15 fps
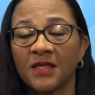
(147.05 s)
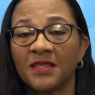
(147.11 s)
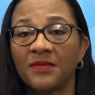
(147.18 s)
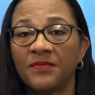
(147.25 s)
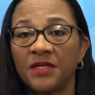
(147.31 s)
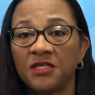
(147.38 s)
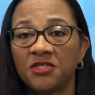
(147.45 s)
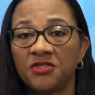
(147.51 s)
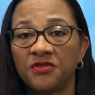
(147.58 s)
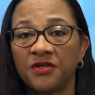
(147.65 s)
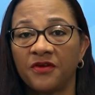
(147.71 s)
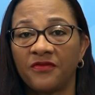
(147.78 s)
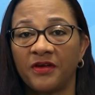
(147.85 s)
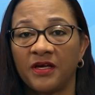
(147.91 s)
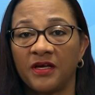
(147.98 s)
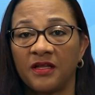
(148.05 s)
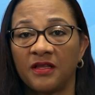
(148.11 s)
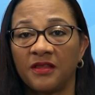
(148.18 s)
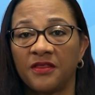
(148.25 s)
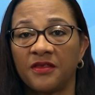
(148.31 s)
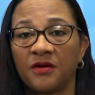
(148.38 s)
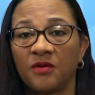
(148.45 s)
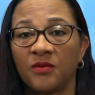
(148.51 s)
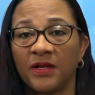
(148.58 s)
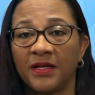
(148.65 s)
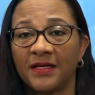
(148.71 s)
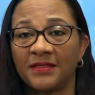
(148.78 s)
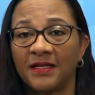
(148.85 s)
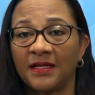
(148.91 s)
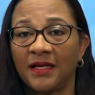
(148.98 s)
The Ministry of Health,
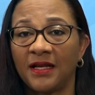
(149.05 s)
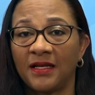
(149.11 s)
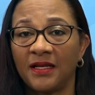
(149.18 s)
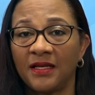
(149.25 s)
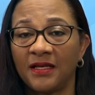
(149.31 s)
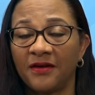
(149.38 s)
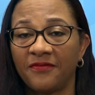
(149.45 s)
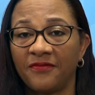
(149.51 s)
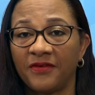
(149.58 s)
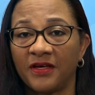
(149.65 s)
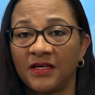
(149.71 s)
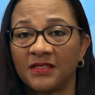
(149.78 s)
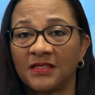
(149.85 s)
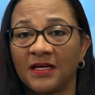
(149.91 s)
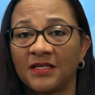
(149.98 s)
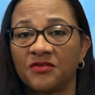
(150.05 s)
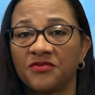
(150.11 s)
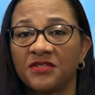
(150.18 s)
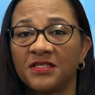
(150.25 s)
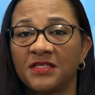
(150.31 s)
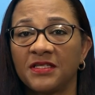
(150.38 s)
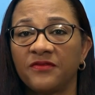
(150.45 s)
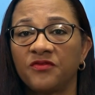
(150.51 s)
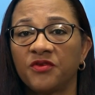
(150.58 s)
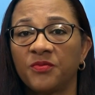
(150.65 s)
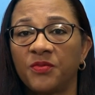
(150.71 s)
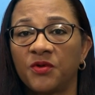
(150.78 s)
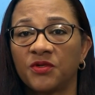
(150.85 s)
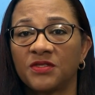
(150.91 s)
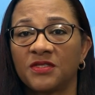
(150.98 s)
Wellness and Elderly Affairs has received
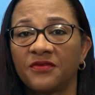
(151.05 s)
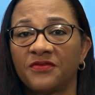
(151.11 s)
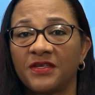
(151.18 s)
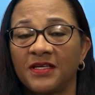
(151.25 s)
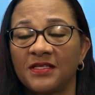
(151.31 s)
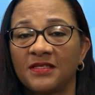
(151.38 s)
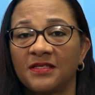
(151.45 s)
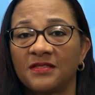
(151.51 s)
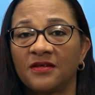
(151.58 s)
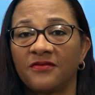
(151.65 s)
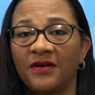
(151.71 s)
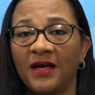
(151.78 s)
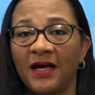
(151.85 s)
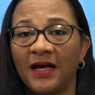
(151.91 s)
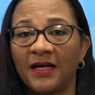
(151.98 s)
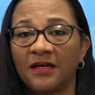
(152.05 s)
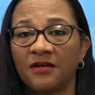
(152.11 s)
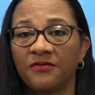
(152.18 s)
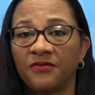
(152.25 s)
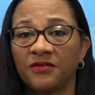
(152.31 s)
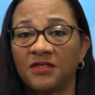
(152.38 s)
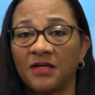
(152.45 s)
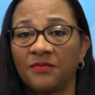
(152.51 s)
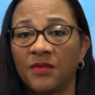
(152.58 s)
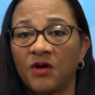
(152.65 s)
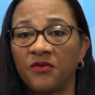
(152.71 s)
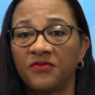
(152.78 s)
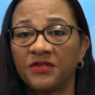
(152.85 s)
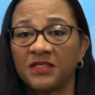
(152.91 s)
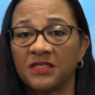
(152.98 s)
reports of cases of hand, foot and
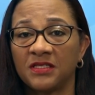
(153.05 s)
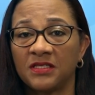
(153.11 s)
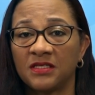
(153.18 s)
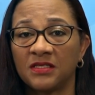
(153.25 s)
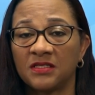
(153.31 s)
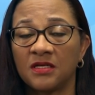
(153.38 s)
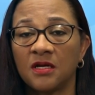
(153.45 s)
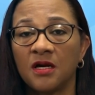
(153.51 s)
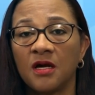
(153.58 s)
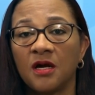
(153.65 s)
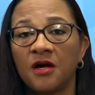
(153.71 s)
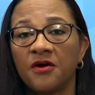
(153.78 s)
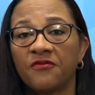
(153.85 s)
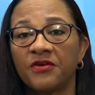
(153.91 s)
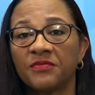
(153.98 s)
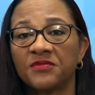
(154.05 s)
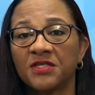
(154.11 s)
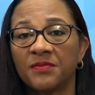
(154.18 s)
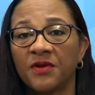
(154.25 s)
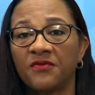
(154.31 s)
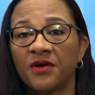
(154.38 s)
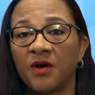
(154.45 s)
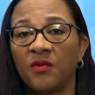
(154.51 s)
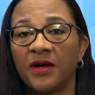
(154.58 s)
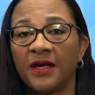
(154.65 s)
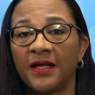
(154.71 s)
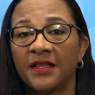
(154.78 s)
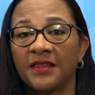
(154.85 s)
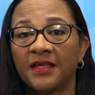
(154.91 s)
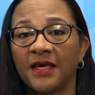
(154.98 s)
mouth disease from some of our
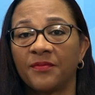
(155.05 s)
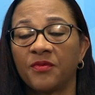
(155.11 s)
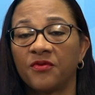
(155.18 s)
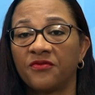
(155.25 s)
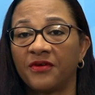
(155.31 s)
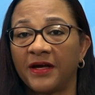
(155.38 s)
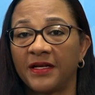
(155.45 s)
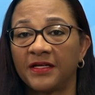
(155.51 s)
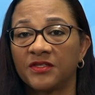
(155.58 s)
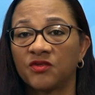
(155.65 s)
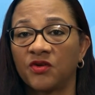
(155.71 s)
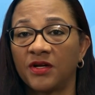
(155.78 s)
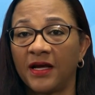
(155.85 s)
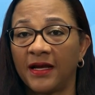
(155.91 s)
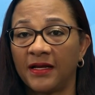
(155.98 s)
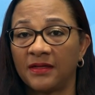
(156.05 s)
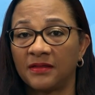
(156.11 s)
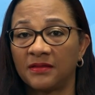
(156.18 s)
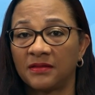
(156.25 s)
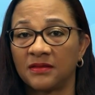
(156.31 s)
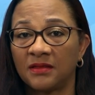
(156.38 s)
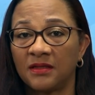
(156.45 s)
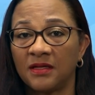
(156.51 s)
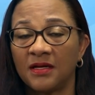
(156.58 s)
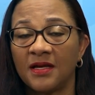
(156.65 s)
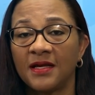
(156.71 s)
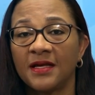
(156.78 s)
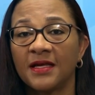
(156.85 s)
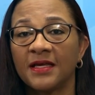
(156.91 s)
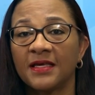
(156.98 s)
healthcare providers on island.
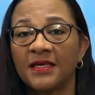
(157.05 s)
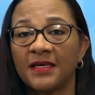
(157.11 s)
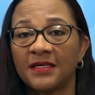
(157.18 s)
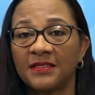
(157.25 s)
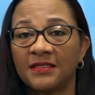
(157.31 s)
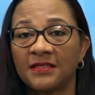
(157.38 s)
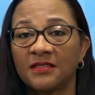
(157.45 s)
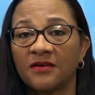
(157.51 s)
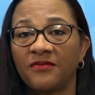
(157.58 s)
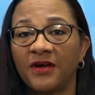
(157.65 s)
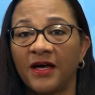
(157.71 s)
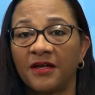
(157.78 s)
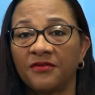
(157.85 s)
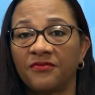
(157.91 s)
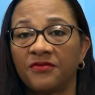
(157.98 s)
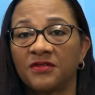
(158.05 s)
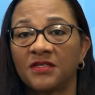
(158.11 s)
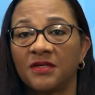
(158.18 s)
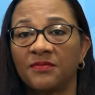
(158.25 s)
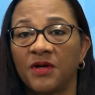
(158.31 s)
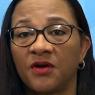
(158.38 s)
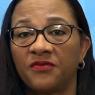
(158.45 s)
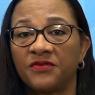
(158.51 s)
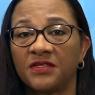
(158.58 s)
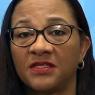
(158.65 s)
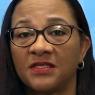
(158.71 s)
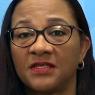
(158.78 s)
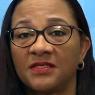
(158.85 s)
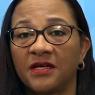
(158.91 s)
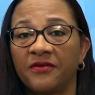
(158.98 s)
Cases of hand, foot and mouth
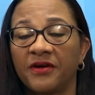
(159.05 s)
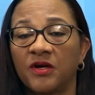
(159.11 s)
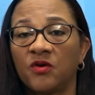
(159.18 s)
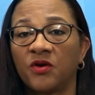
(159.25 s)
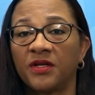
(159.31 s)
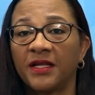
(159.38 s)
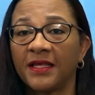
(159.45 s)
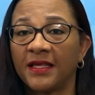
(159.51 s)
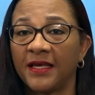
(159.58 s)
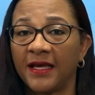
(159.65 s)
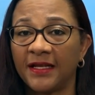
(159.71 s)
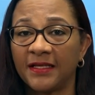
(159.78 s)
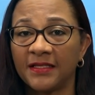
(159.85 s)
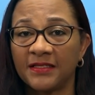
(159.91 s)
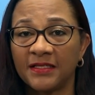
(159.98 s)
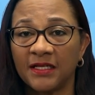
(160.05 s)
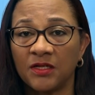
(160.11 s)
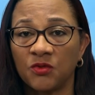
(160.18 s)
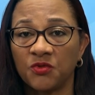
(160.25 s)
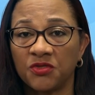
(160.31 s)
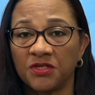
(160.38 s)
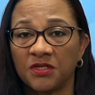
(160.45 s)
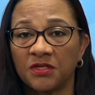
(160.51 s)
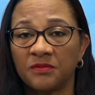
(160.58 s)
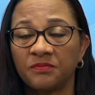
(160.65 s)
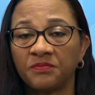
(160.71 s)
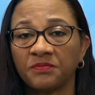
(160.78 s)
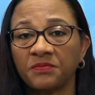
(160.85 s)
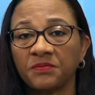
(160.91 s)
disease are recorded yearly in Saint Lucia,